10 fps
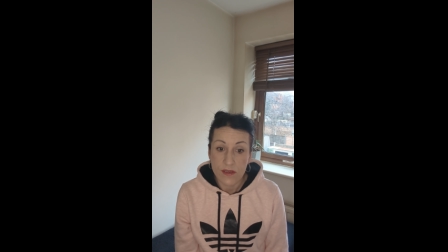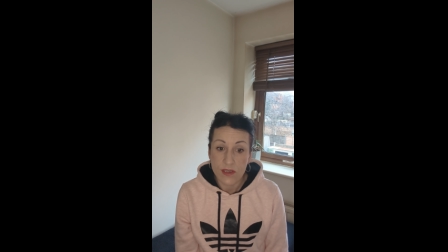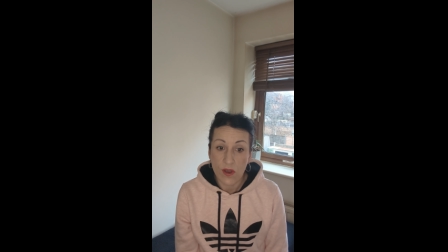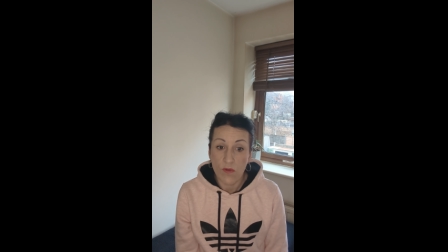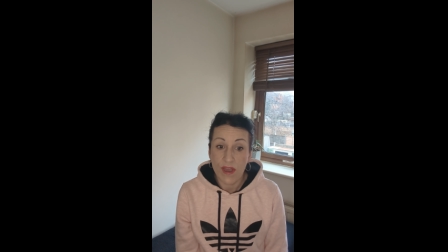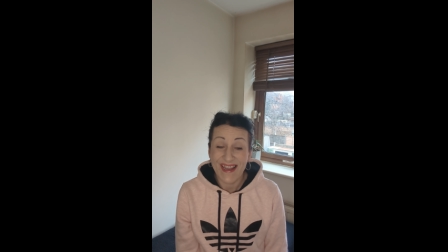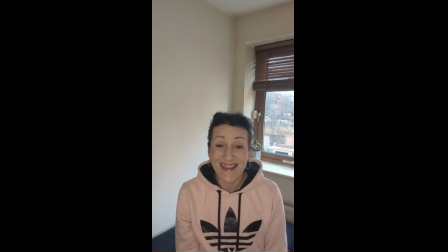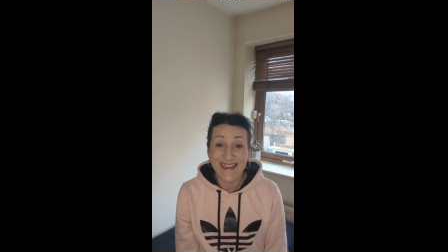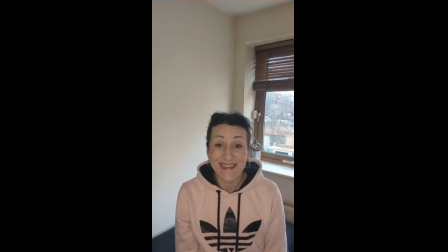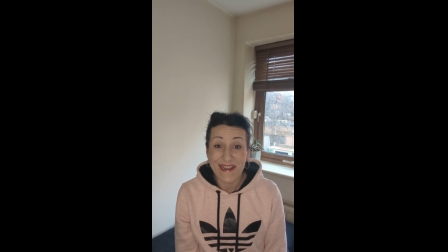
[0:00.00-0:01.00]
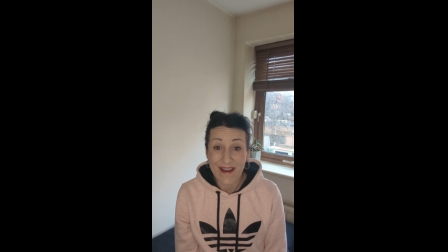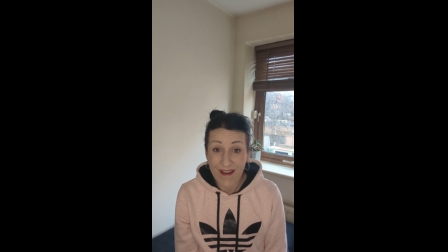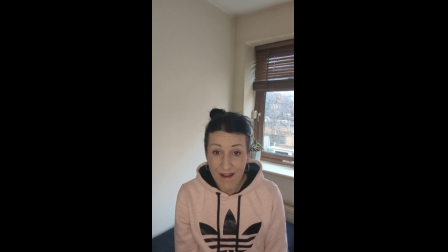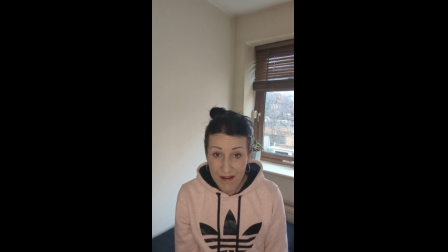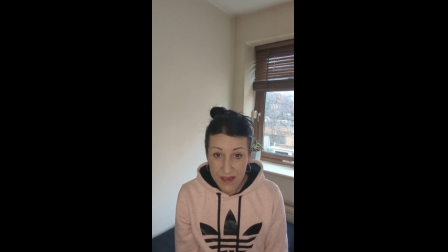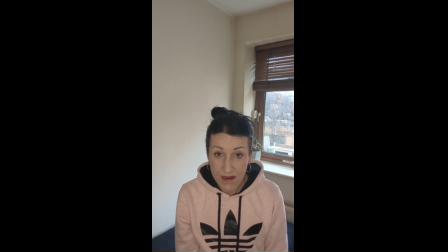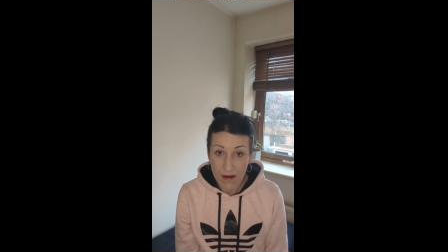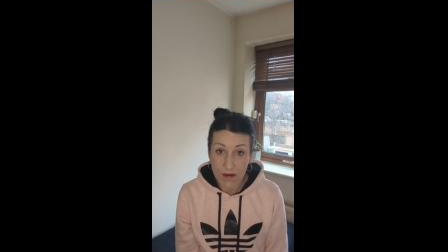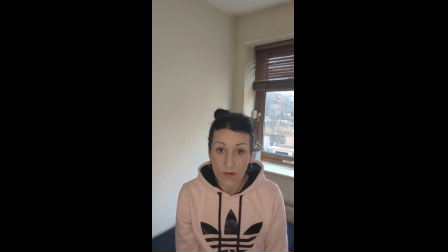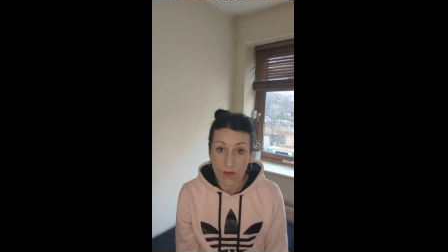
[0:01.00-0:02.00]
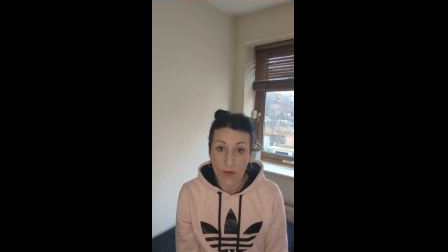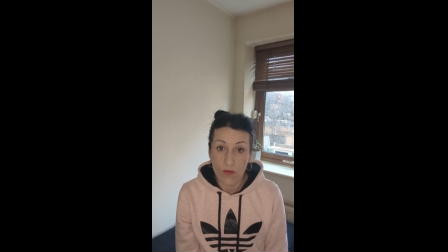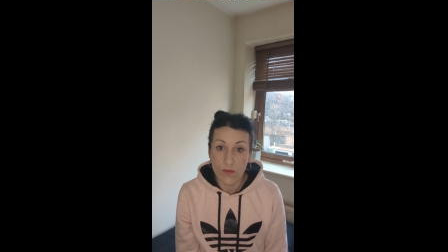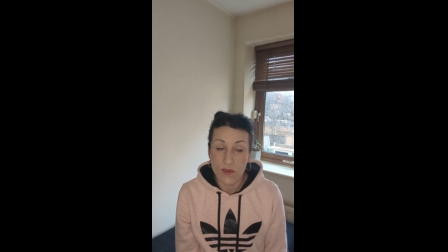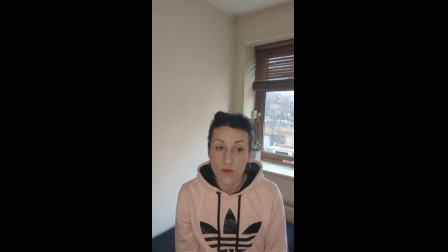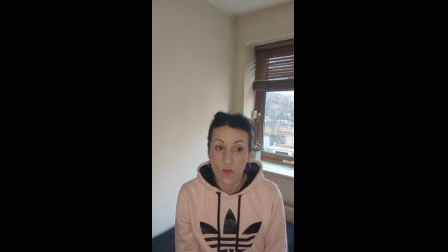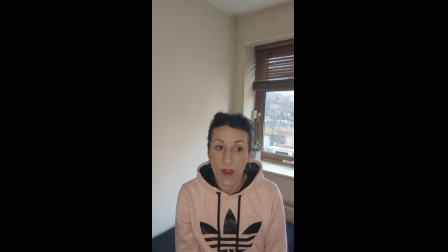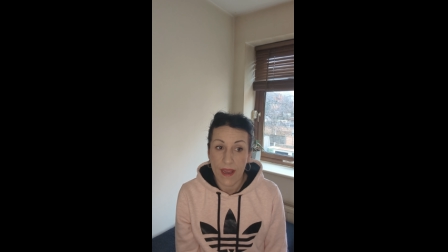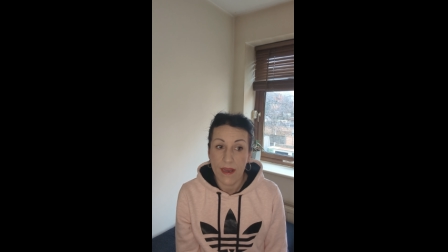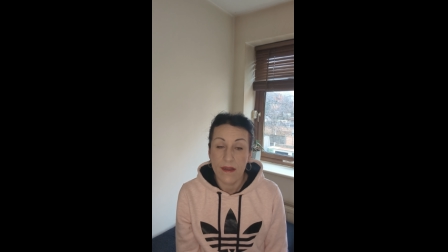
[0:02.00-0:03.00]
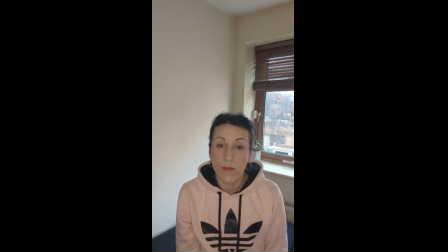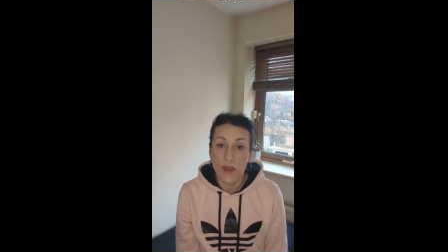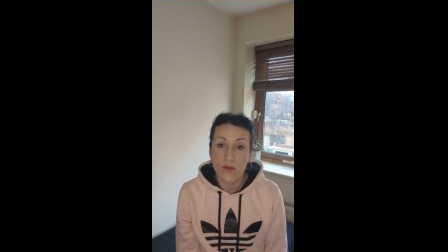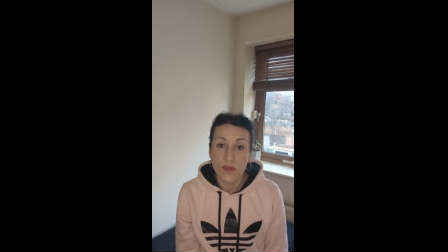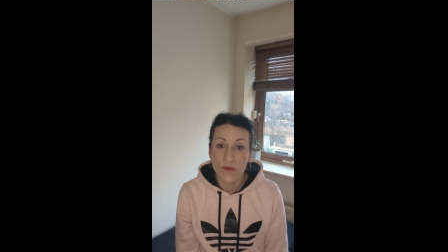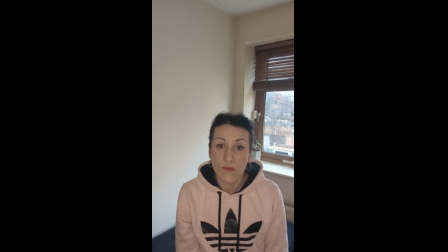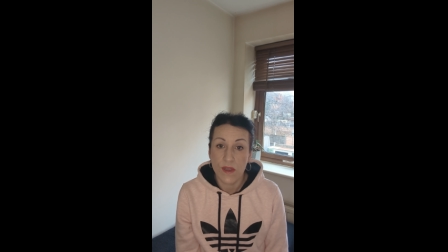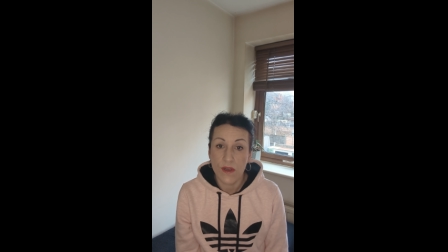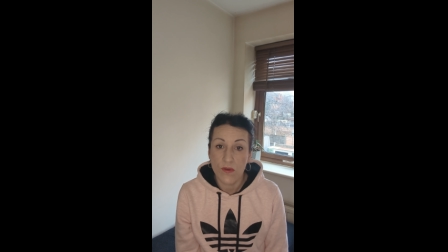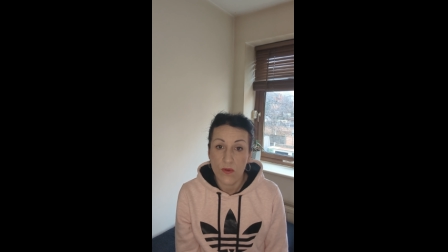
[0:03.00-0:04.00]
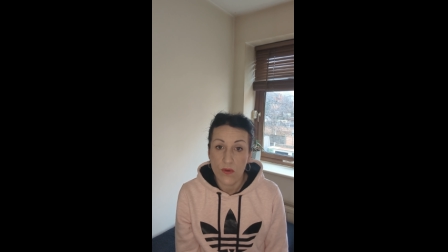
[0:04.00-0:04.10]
So it is harder to lose weight because of the